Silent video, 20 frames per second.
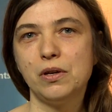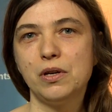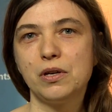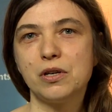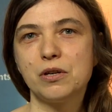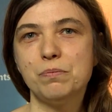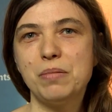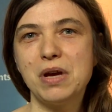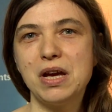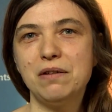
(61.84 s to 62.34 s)

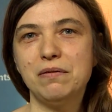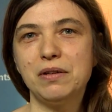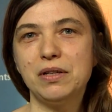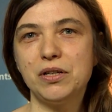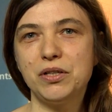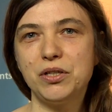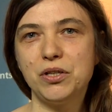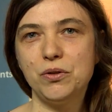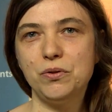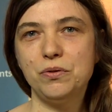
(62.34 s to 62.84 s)
Comparing
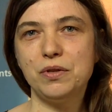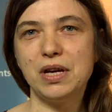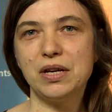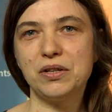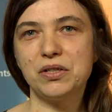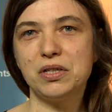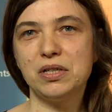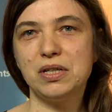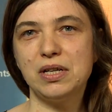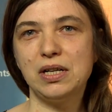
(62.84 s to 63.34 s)
the
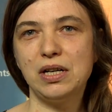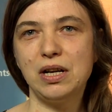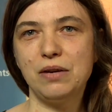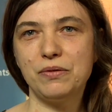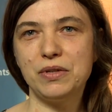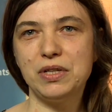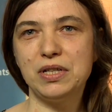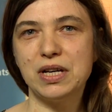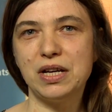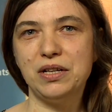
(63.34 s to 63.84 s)

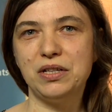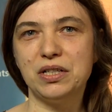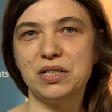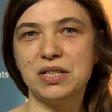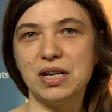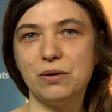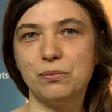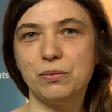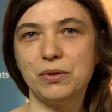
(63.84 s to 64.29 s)
2011 dataset